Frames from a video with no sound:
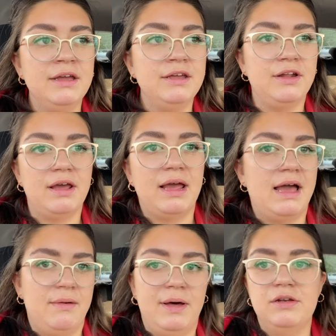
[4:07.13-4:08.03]
you're like,
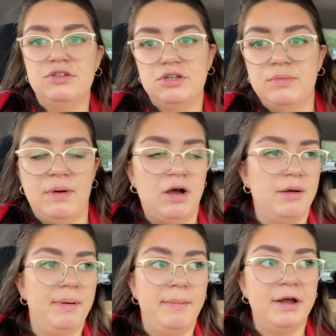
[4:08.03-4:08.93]
how much
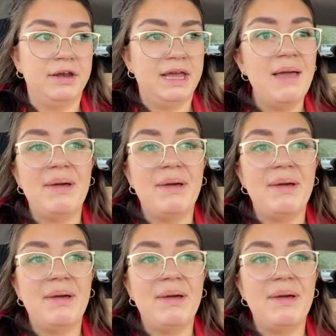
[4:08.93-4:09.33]
markup am I going to get?